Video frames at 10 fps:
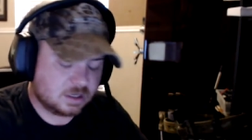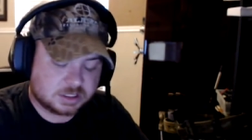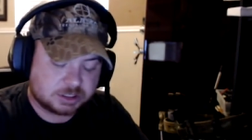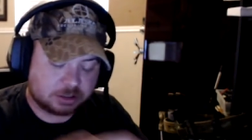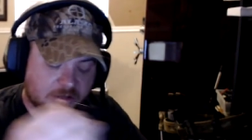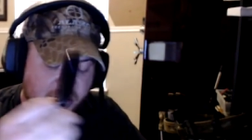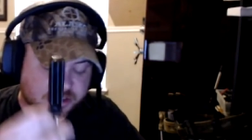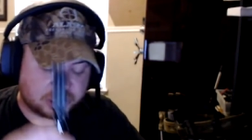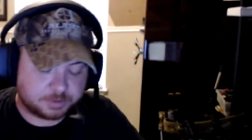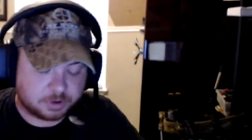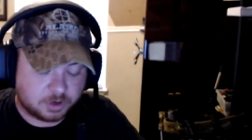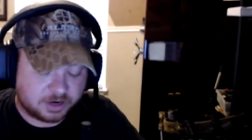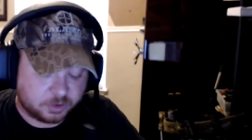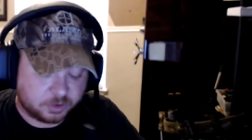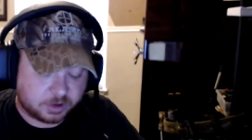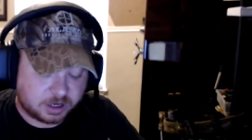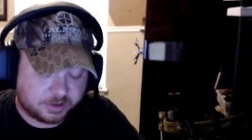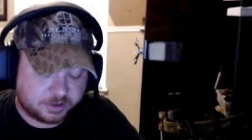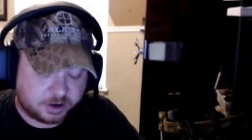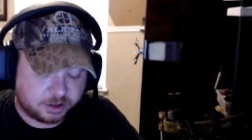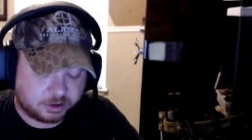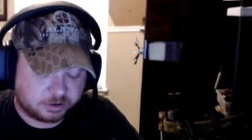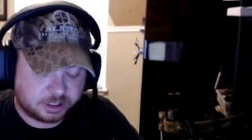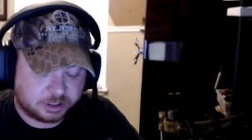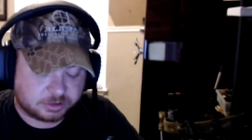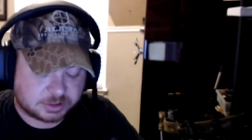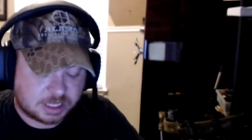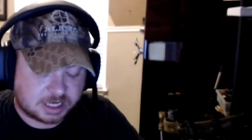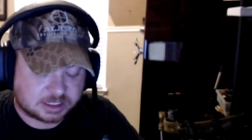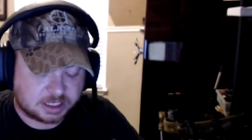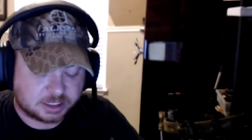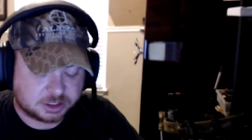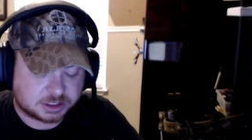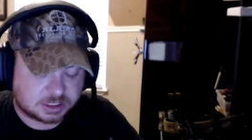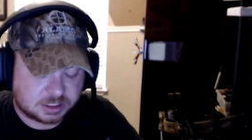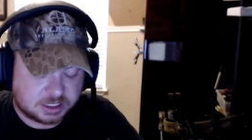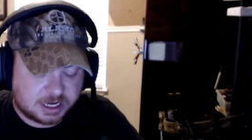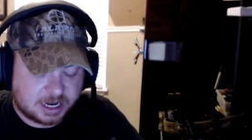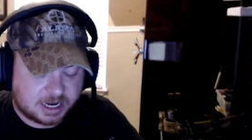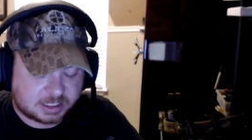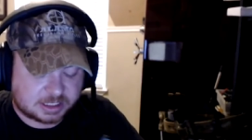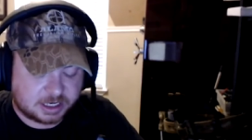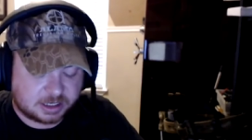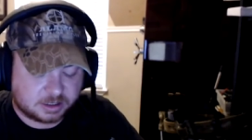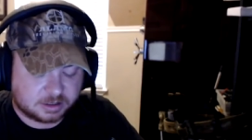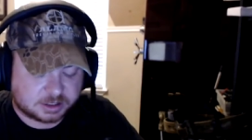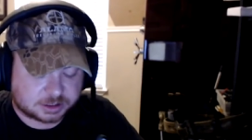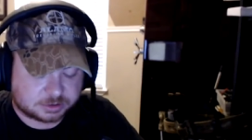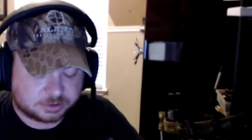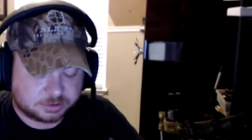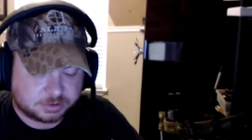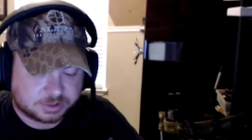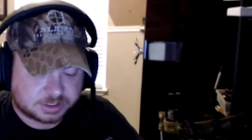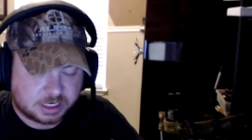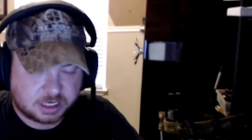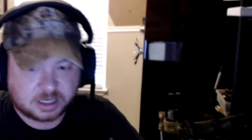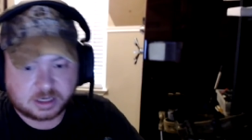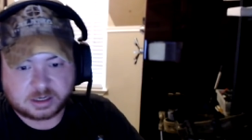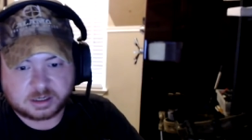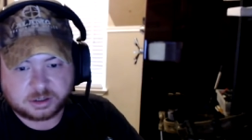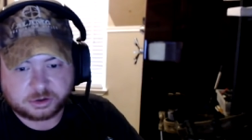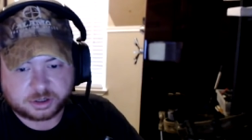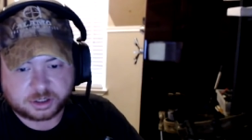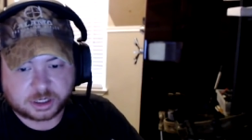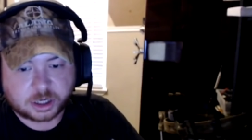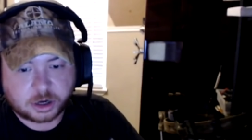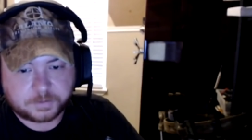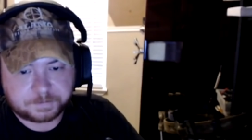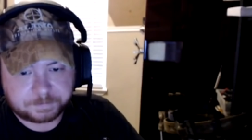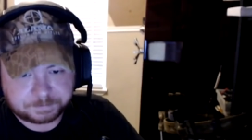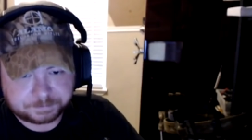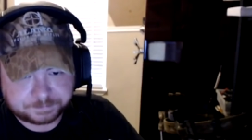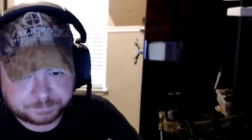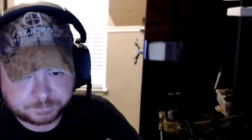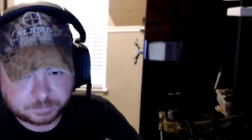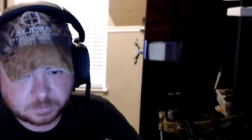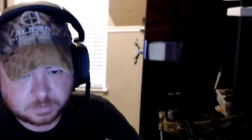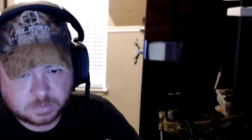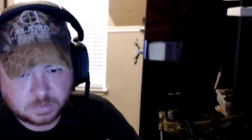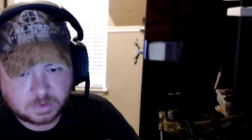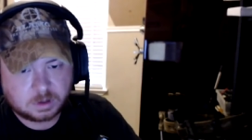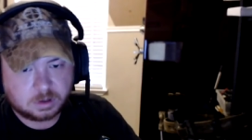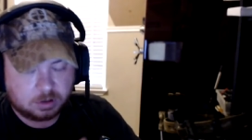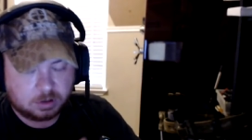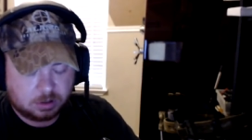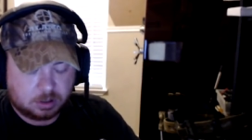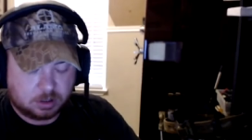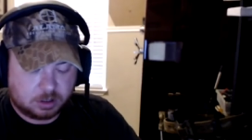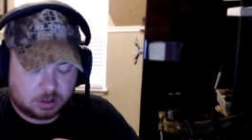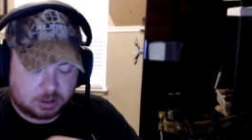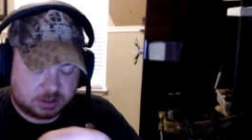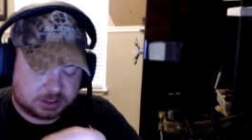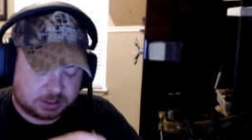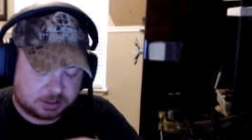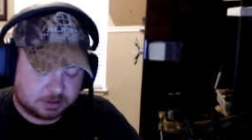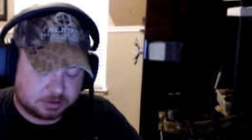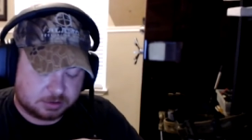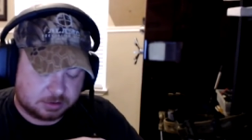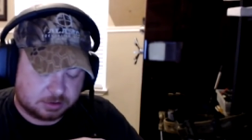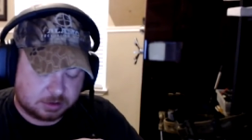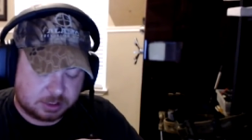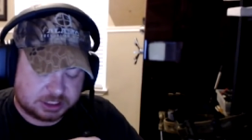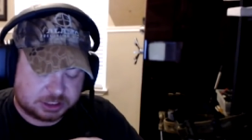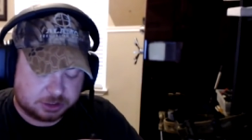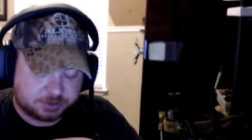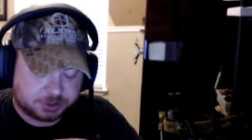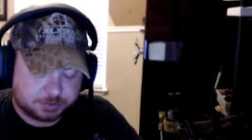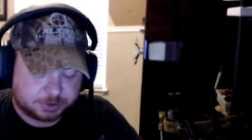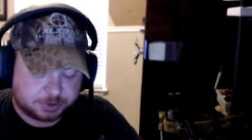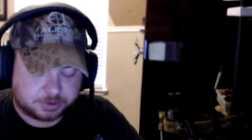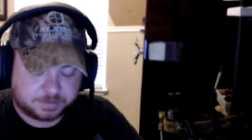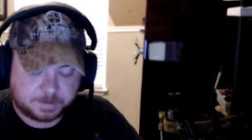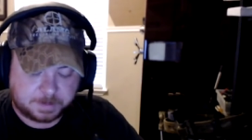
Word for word: So it allows mm-hmm. you to put whatever you want on there. You don't need to use Loctite. Just hand tighten the screws, and you're good to go. Mm-hmm. So it's super super cool.